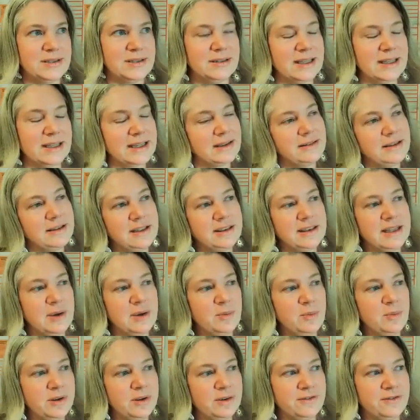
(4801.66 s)
like they
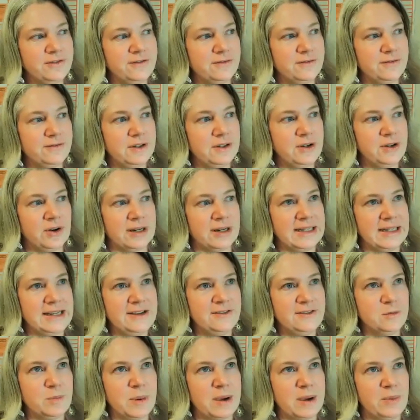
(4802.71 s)
would have,
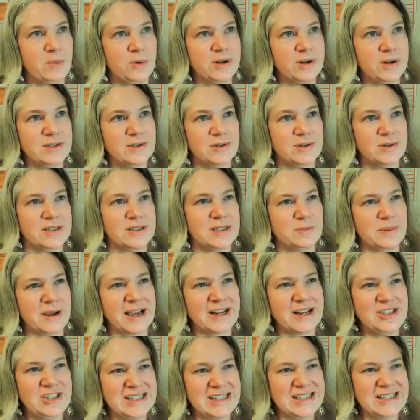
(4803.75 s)
lived by water sources, but
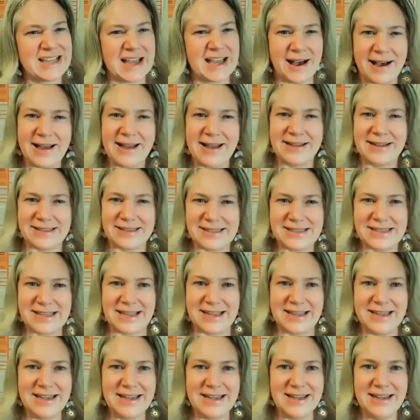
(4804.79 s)
I just can't
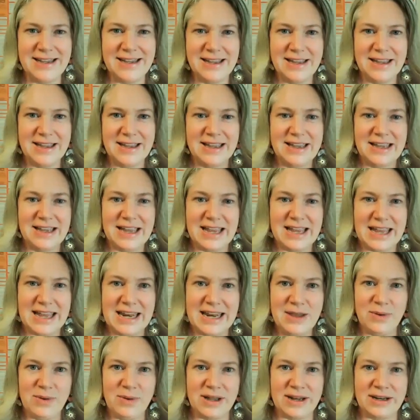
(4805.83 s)
see
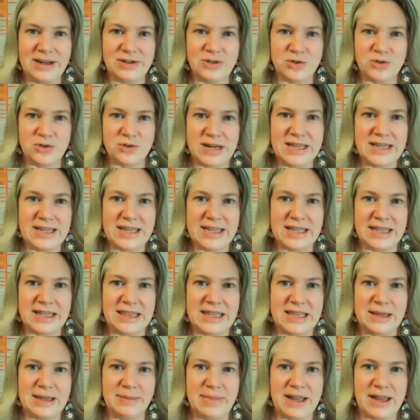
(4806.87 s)
anyone drinking
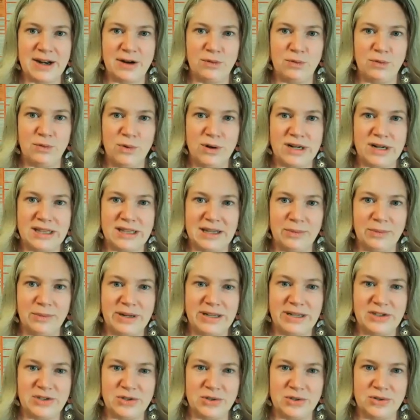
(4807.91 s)
the amount of water that
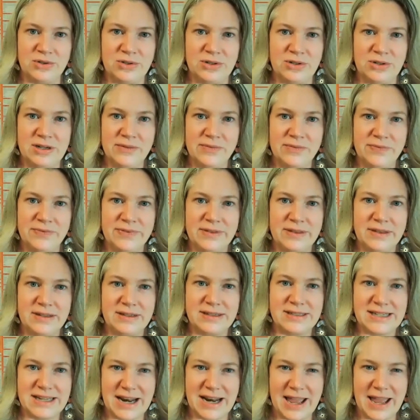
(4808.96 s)
we do
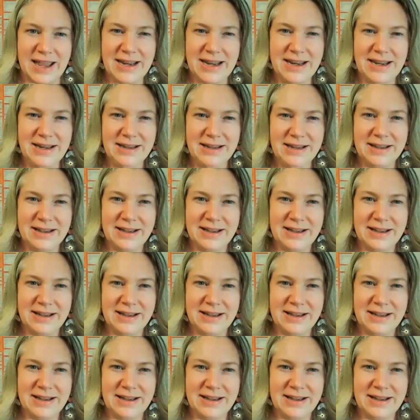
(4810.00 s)
today.